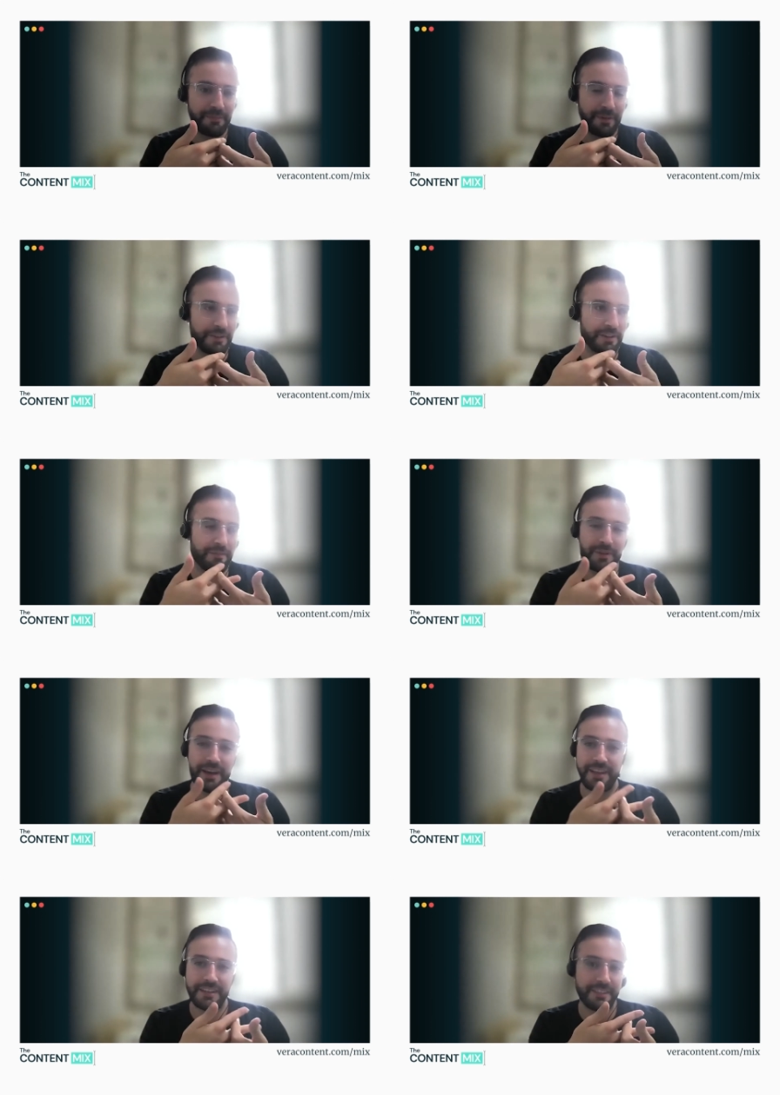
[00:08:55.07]
But you can apply
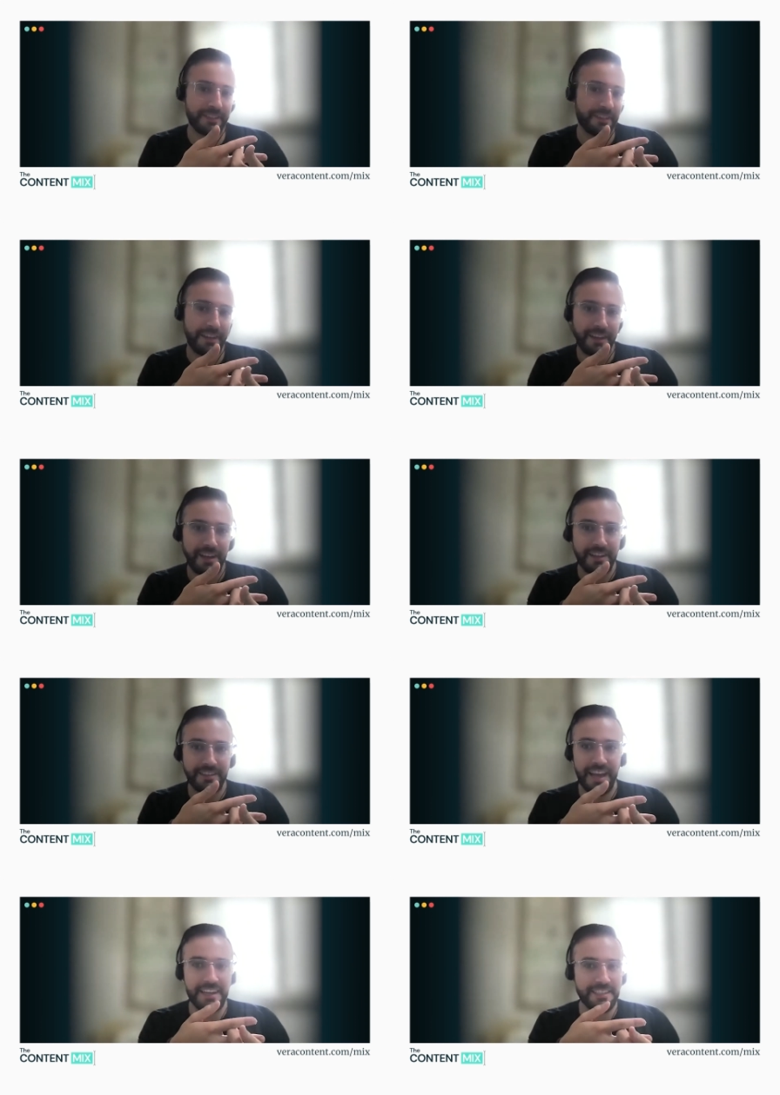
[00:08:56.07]
that to
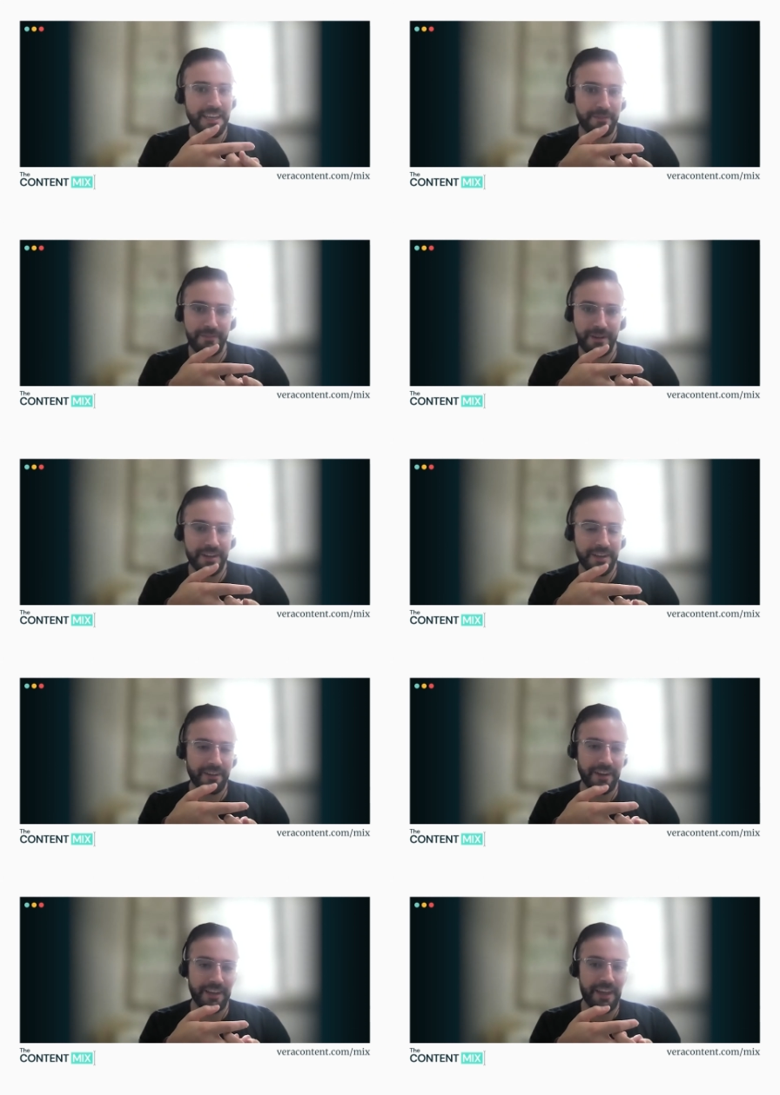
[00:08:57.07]
any type of marketing
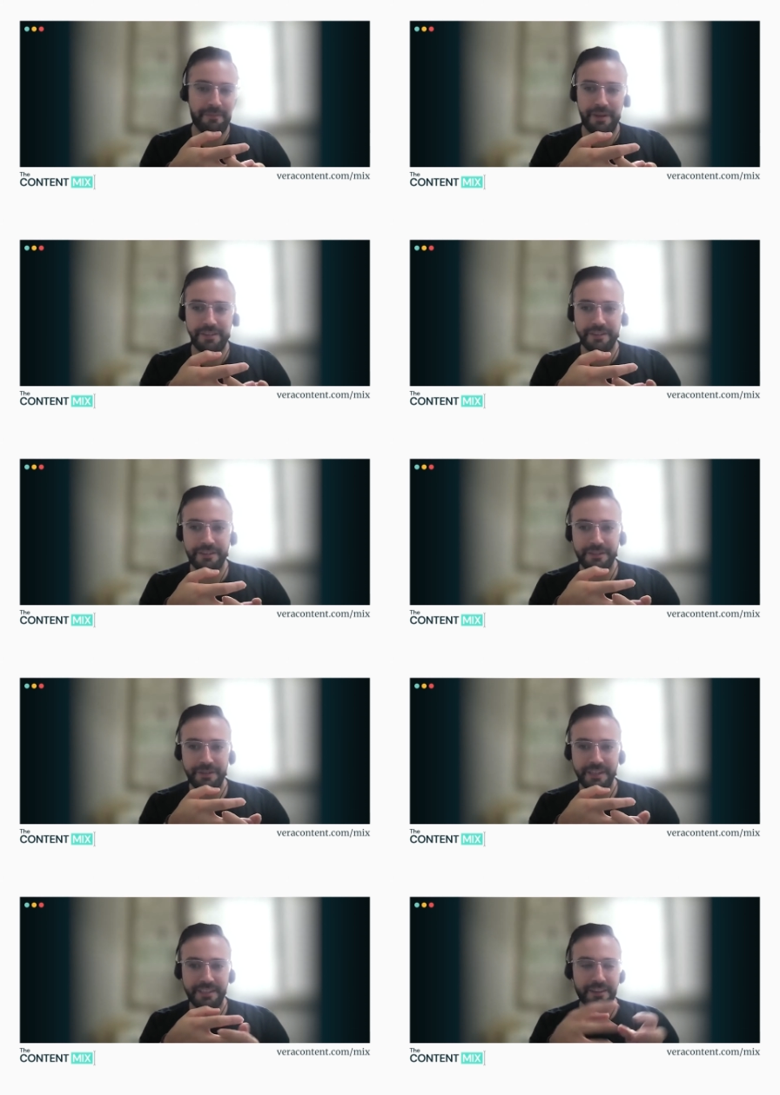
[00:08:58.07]
or any campaign that you're
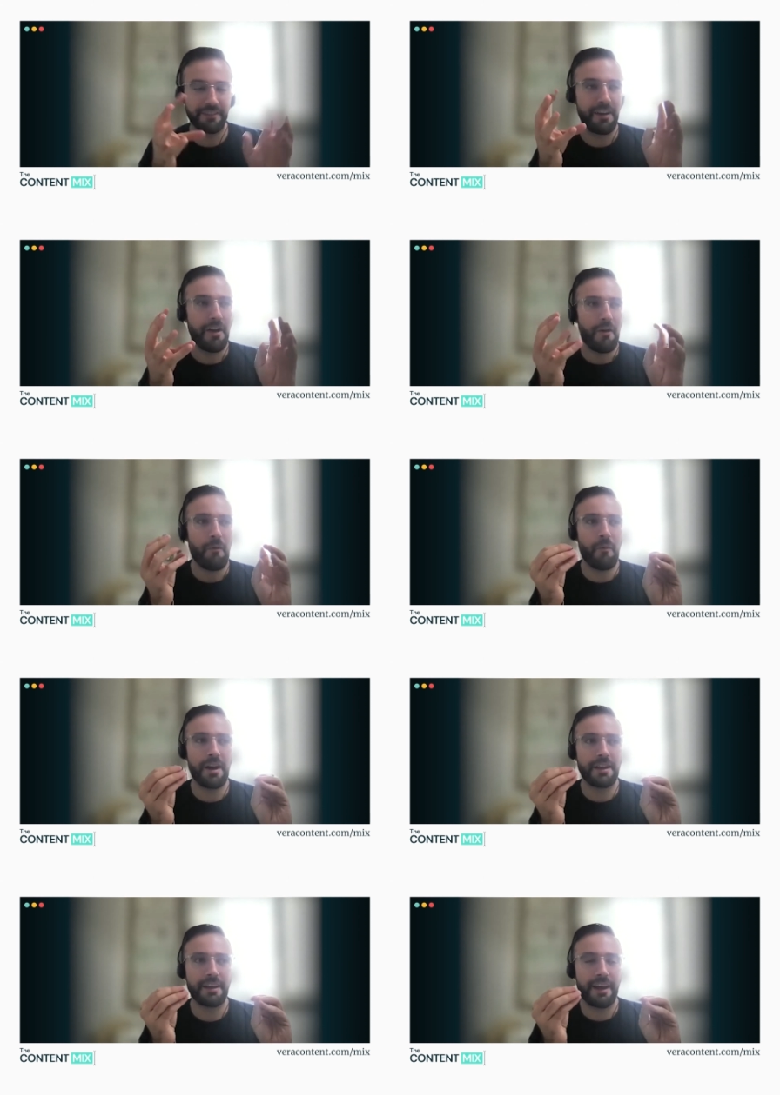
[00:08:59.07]
doing. It's kind of
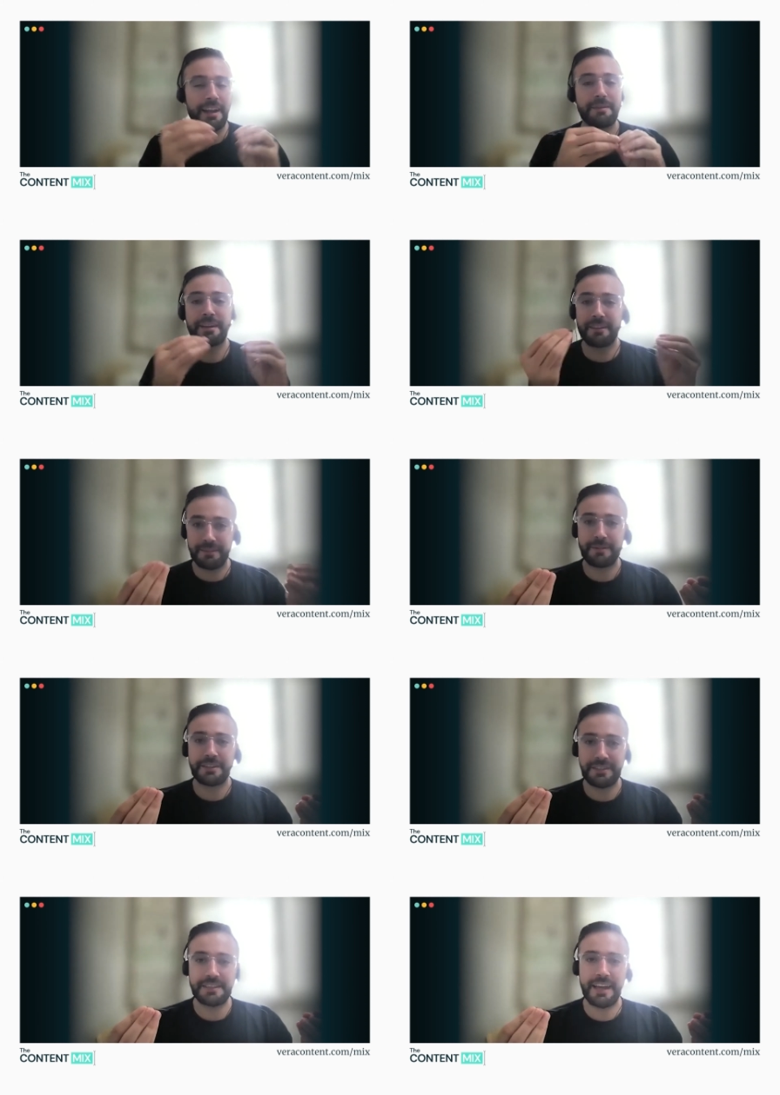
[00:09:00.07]
and I think
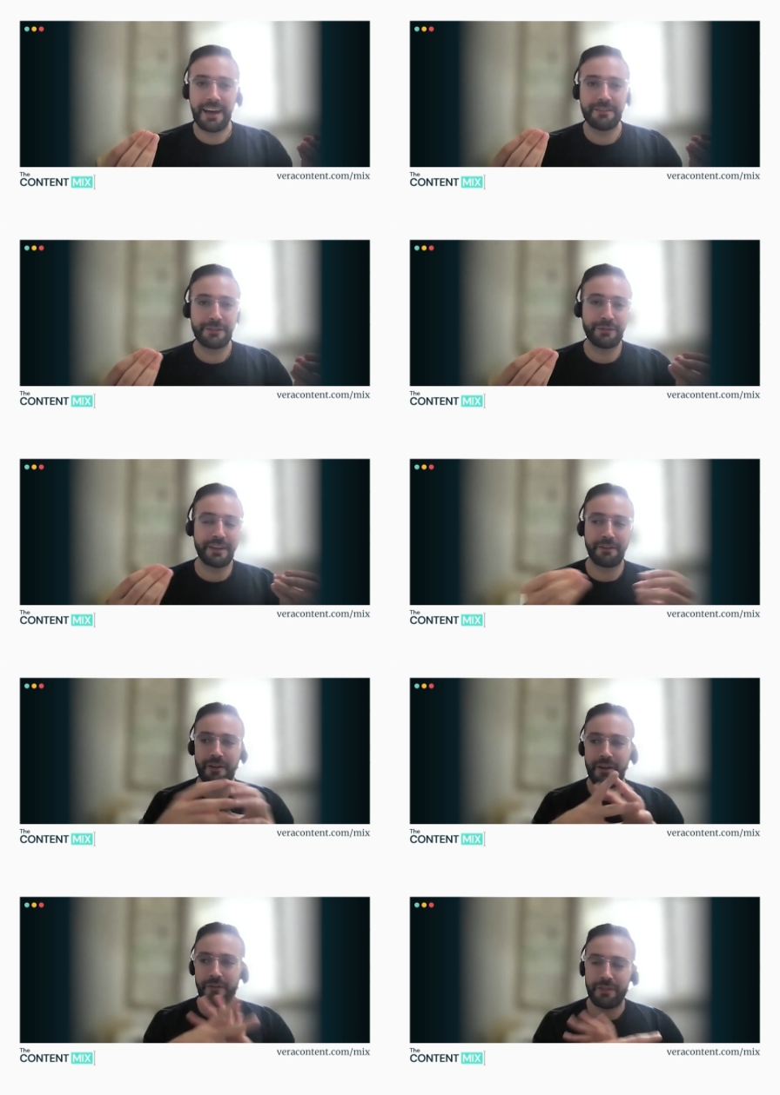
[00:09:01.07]
especially now too, like
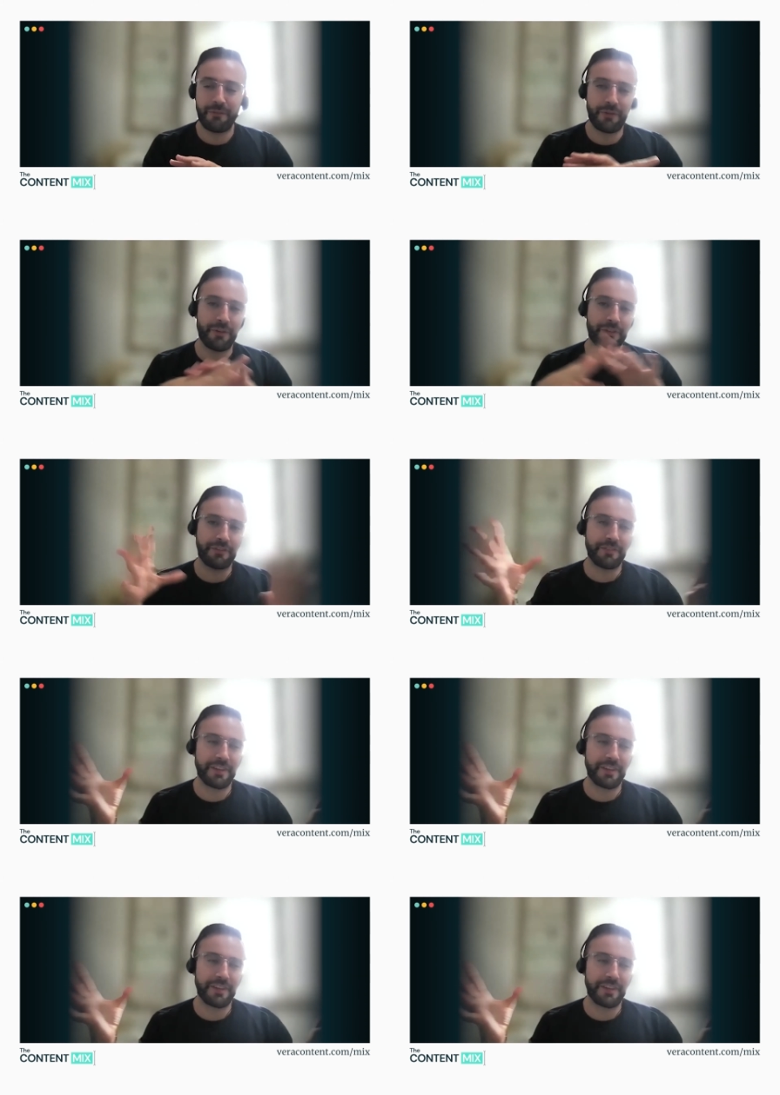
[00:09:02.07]
in the world of